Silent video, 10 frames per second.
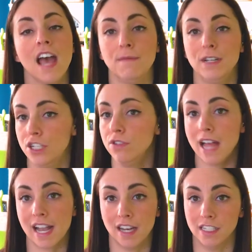and we do
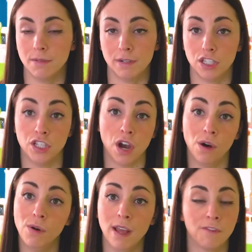let customers
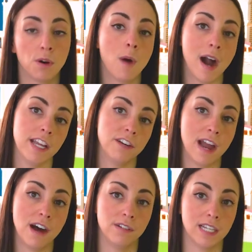know if we're walking
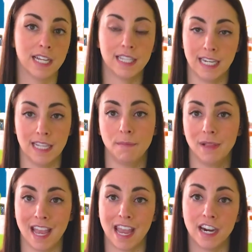around and cleaning the
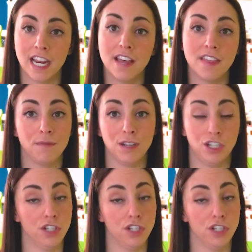play area that we